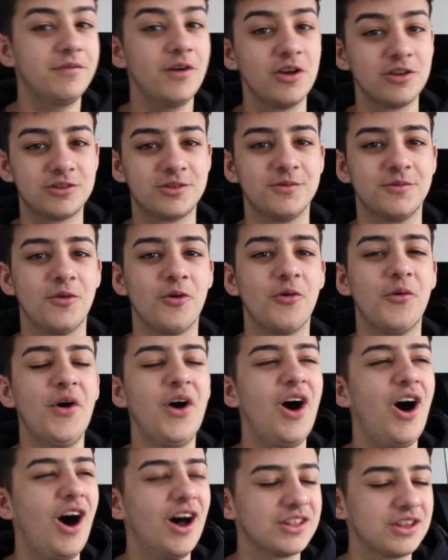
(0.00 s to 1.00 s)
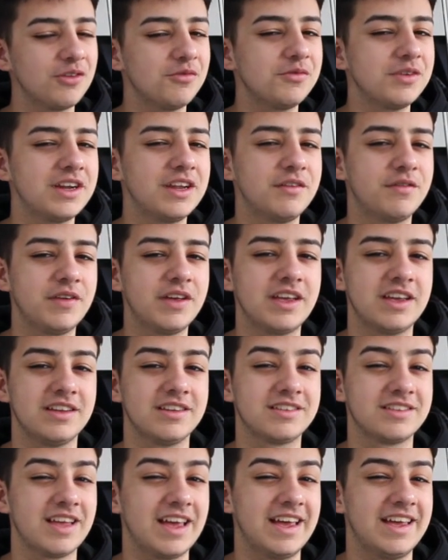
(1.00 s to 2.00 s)
First of all, I don't really think
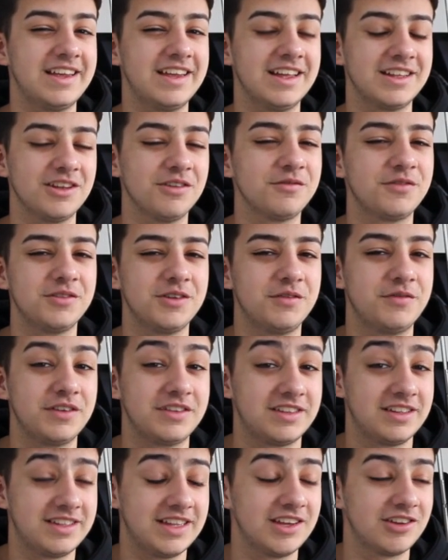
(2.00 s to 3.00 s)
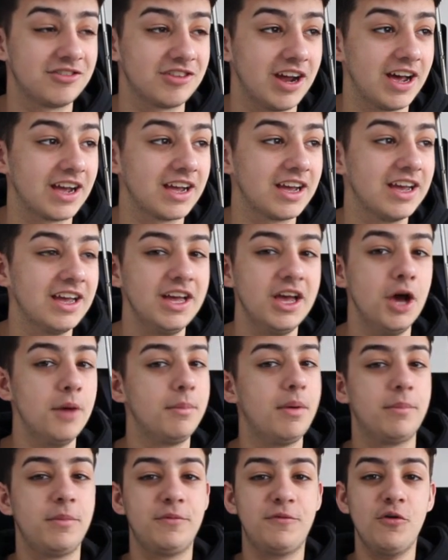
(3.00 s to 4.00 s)
it's a, I don't really think it's a diss track.
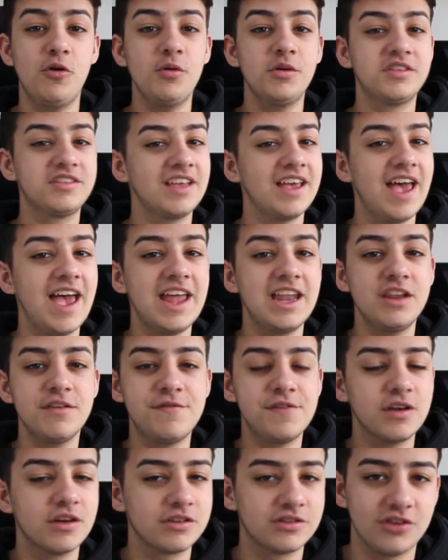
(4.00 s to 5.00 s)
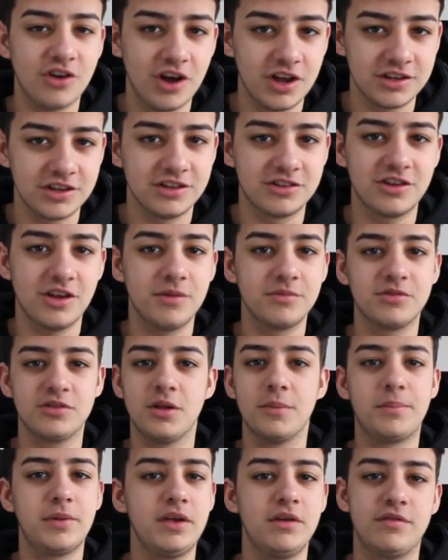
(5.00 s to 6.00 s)
But before we set anything aside in terms of
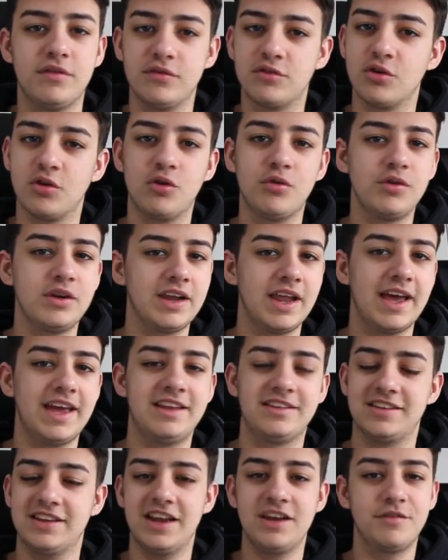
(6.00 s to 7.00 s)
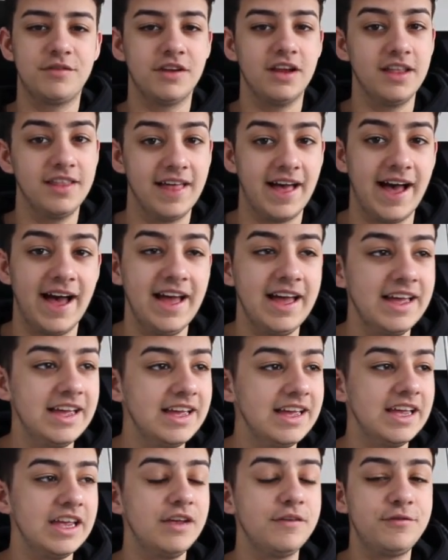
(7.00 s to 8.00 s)
the beef with Tory Lanez and anything like that,
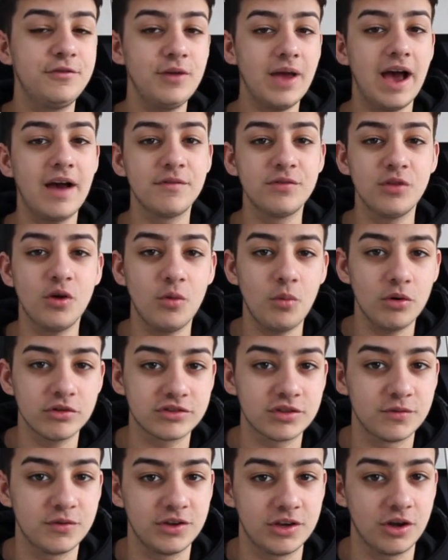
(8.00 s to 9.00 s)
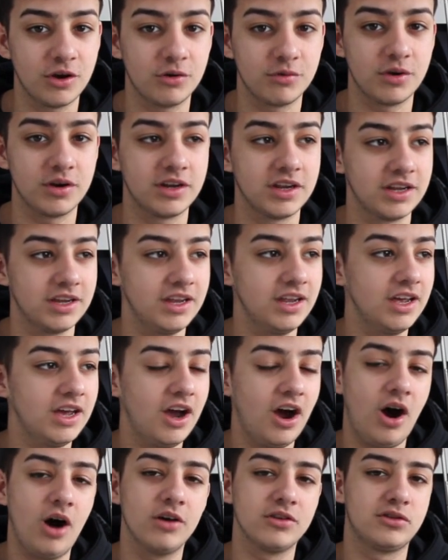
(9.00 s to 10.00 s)
if you have not watched the video already,
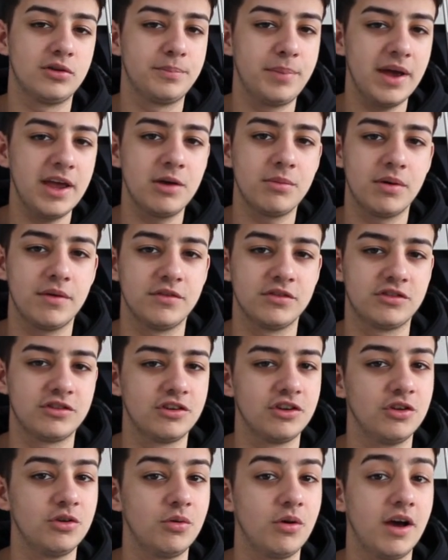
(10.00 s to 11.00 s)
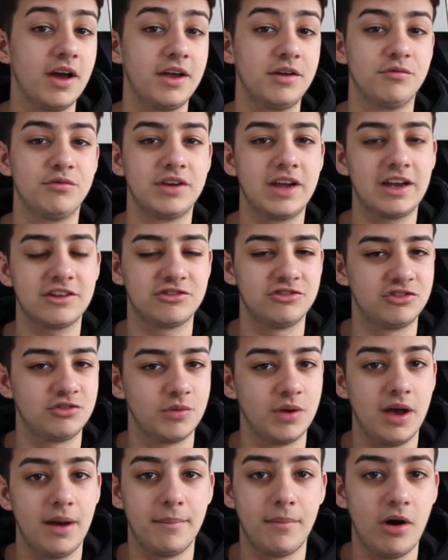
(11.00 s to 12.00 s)
I was debating whether to do a reaction
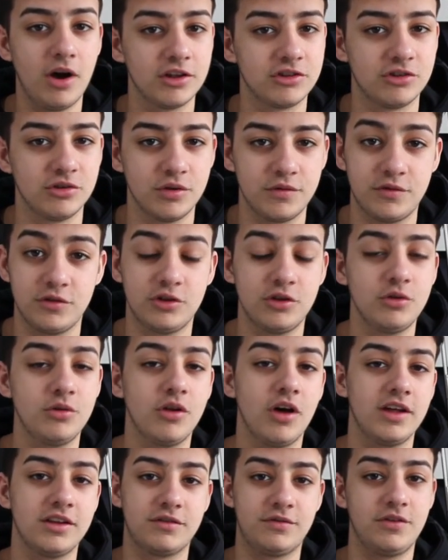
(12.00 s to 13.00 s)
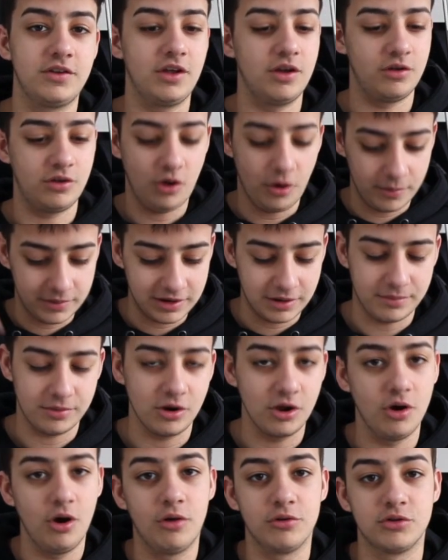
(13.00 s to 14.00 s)
to it. I might do. If you do like this video and comment down
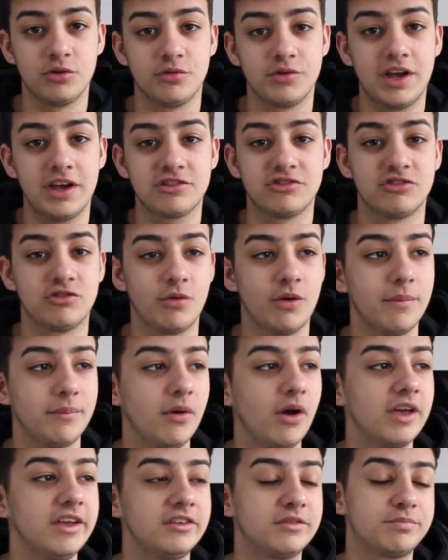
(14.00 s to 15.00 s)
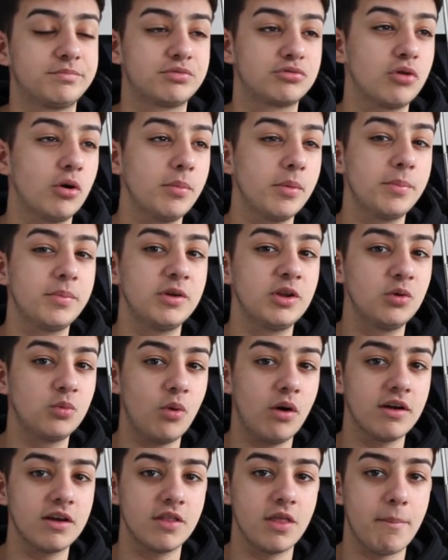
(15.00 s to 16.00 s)
below, I'll do a reaction to it. But it's probably
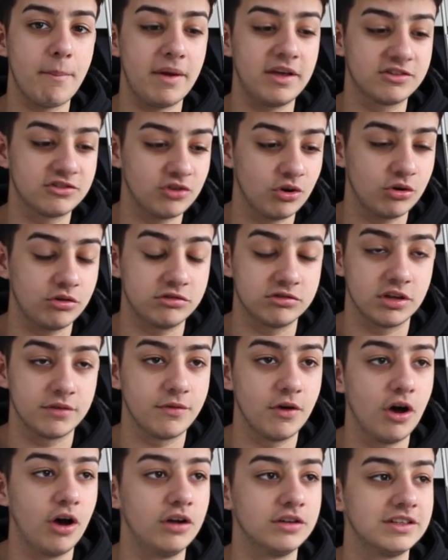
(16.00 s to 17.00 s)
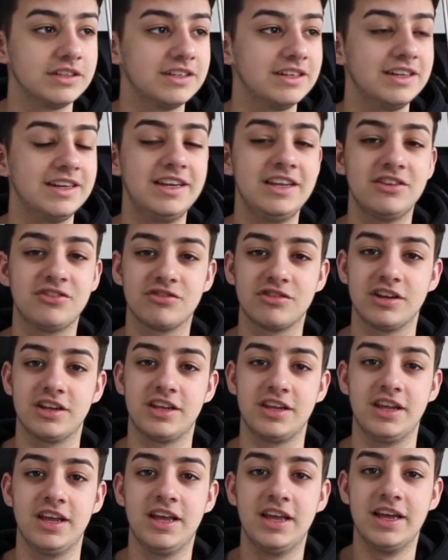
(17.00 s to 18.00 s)
one of the best songs I've heard in
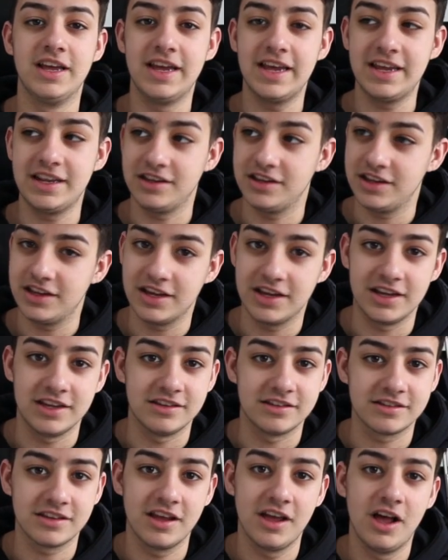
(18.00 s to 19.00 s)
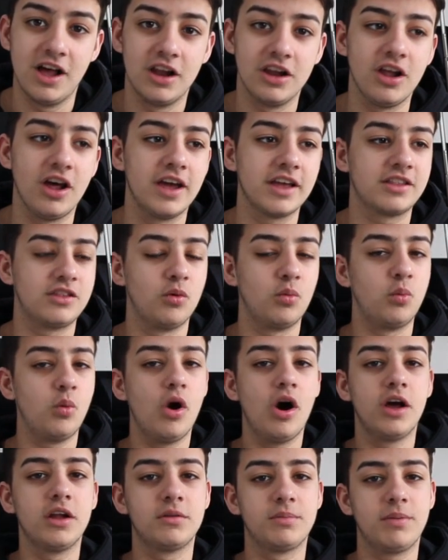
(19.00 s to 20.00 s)
literally in years. Like the
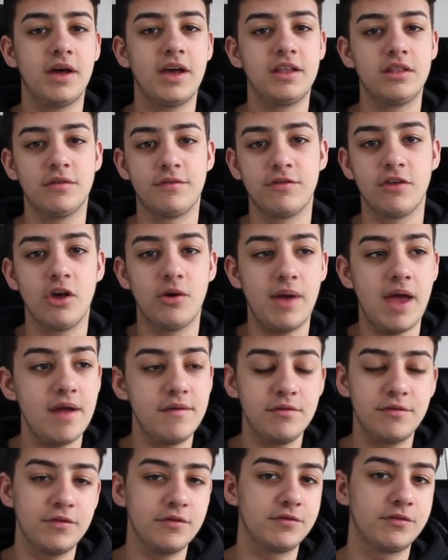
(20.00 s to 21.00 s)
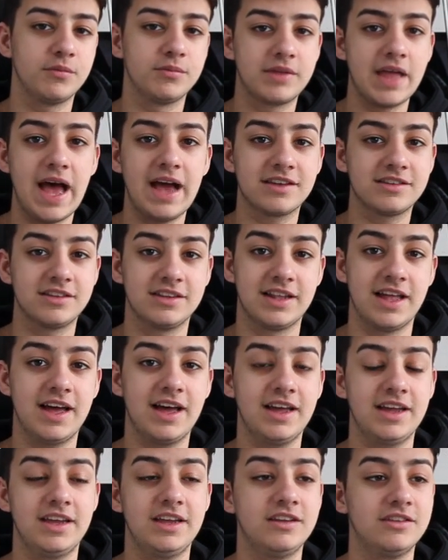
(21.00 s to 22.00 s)
wordplay, the flow, everything from Dax in
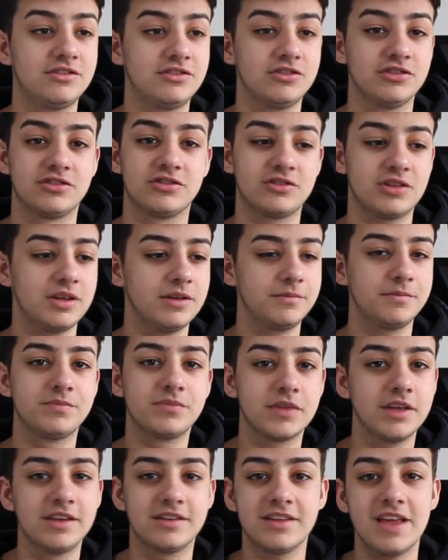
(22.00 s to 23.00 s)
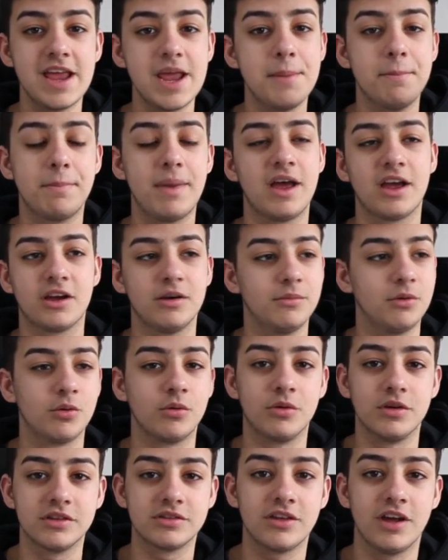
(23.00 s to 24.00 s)
that is just it's
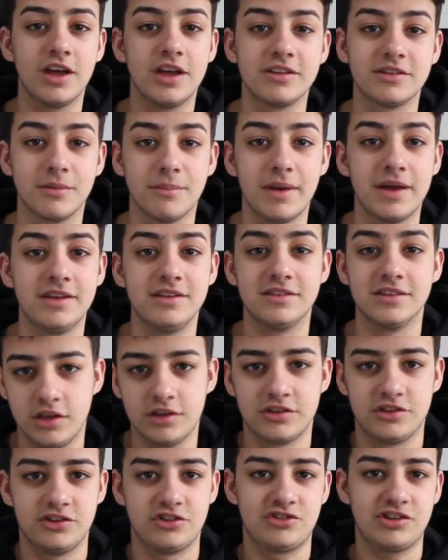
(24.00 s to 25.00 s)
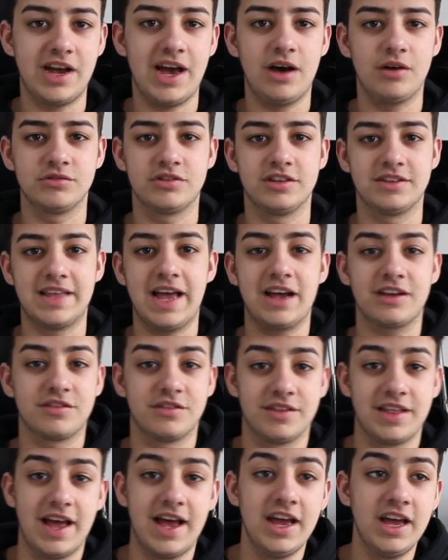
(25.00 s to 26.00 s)
impeccable. It's like, it's amazing. So shout out to Dax
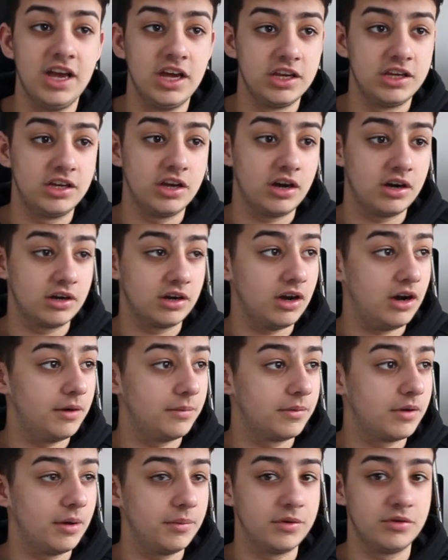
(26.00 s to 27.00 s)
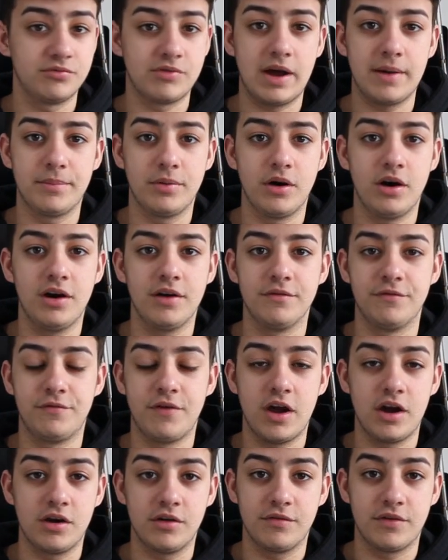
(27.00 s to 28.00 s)
for that. Young, upcoming rapper,
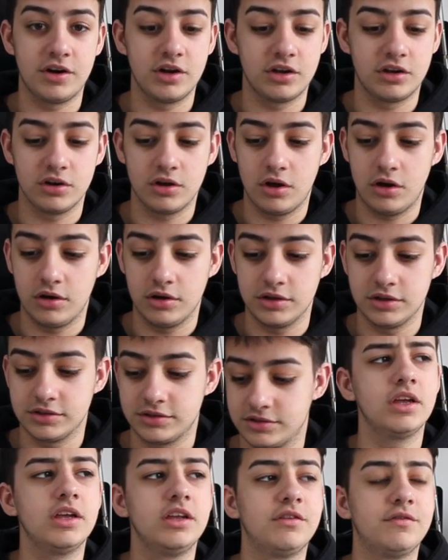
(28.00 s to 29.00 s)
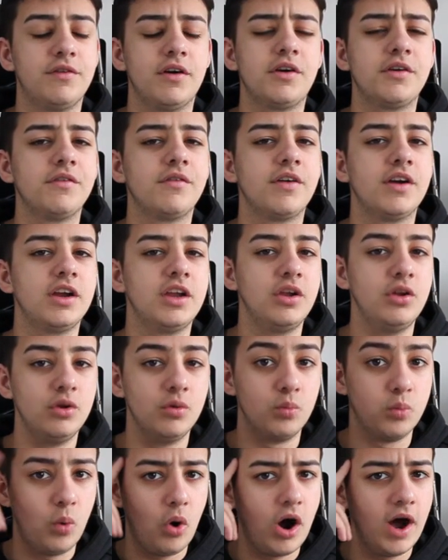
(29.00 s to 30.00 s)
very, very good artist. He's very, very
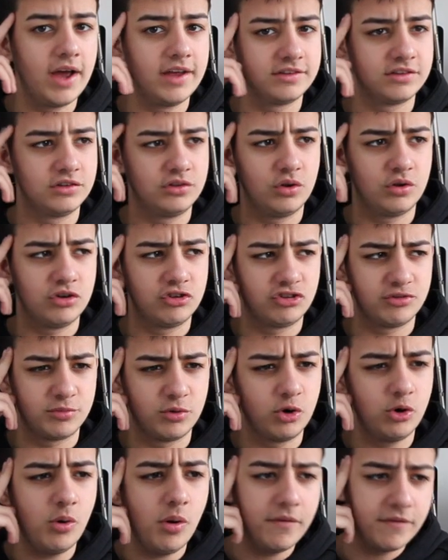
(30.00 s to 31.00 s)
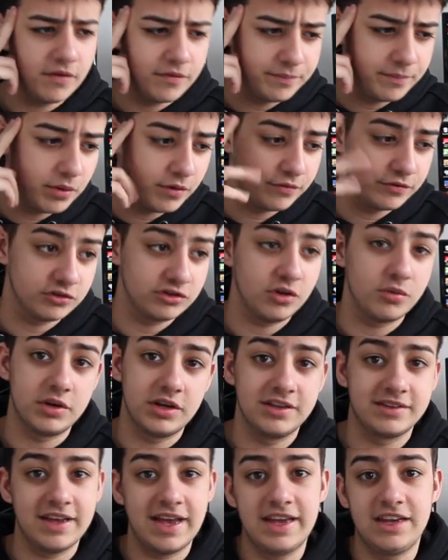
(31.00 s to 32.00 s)
wise and knowledgeable for someone
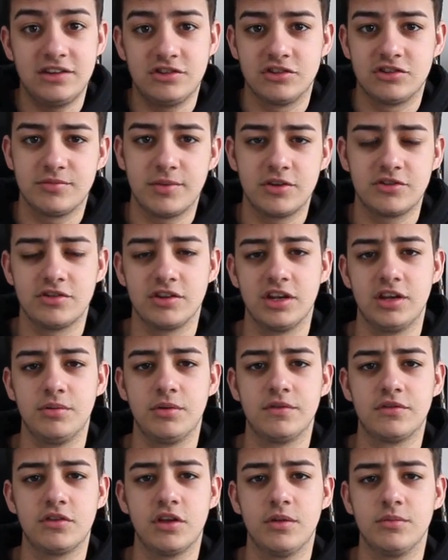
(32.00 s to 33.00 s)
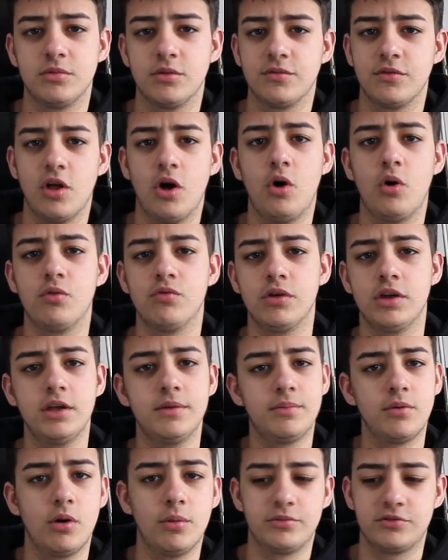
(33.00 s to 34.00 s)
his age, especially with terms of the whole
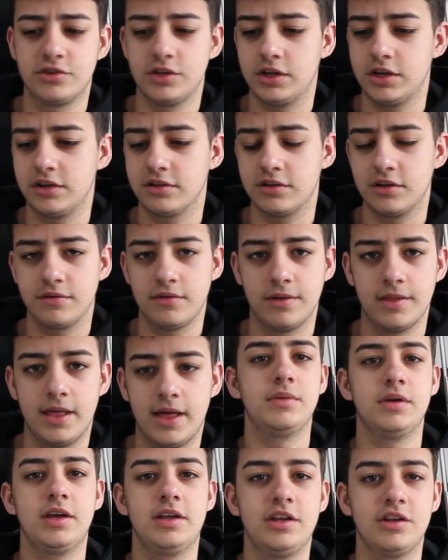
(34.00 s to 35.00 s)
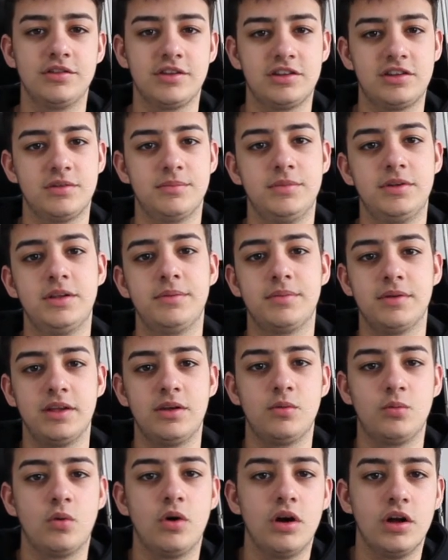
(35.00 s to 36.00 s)
hip hop scene and stuff like that. He knows how to
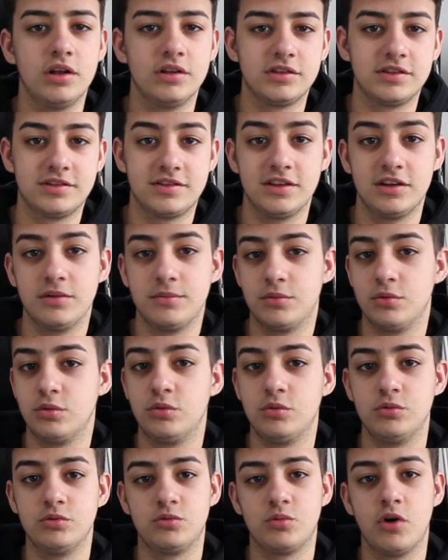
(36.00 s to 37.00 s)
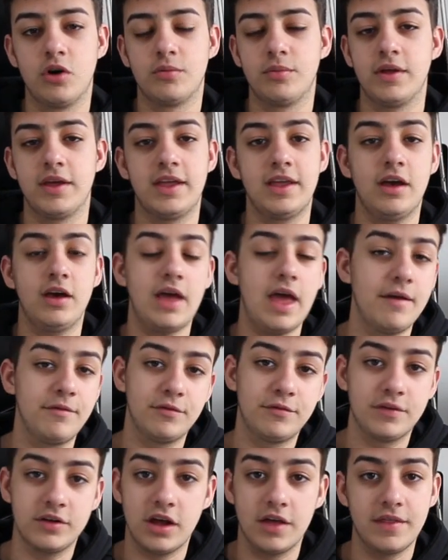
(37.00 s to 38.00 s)
manipulate words, syllables, wordplay, yeah,
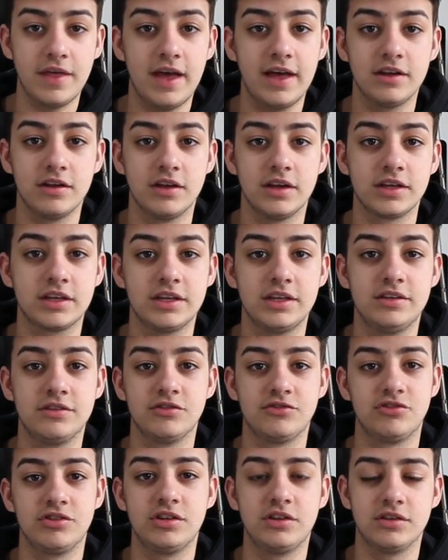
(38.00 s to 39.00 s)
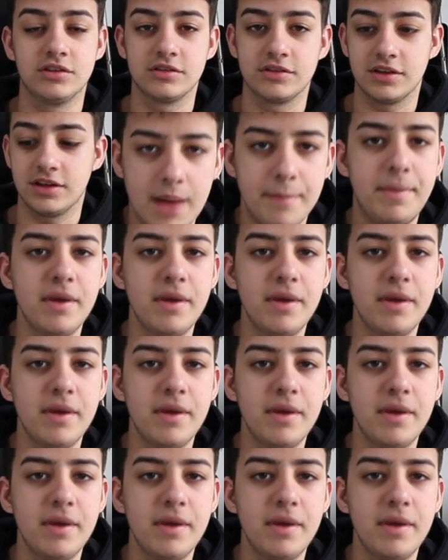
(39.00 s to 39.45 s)
everything like that. Like he's a genius. There.